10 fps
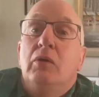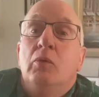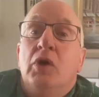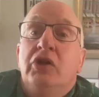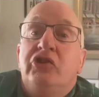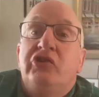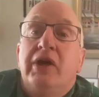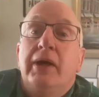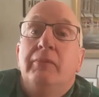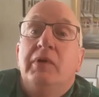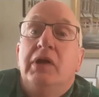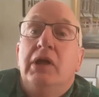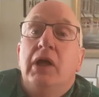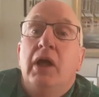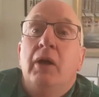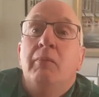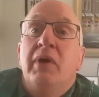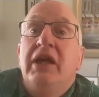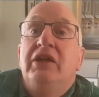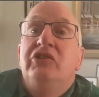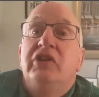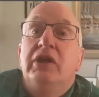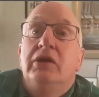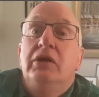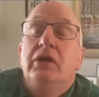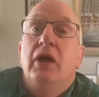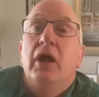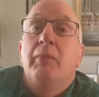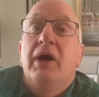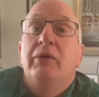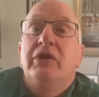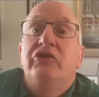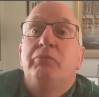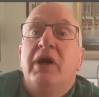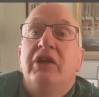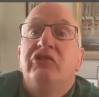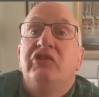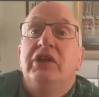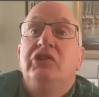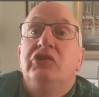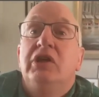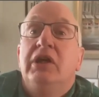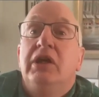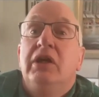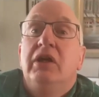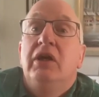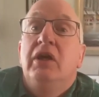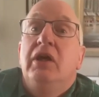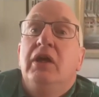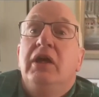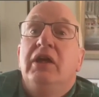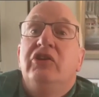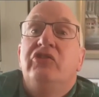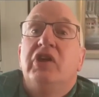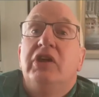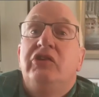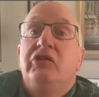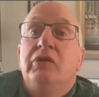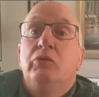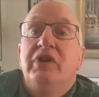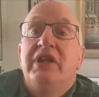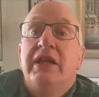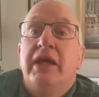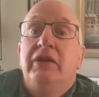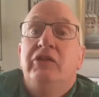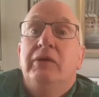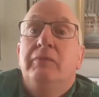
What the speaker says: What's amazing about this passage is that within it,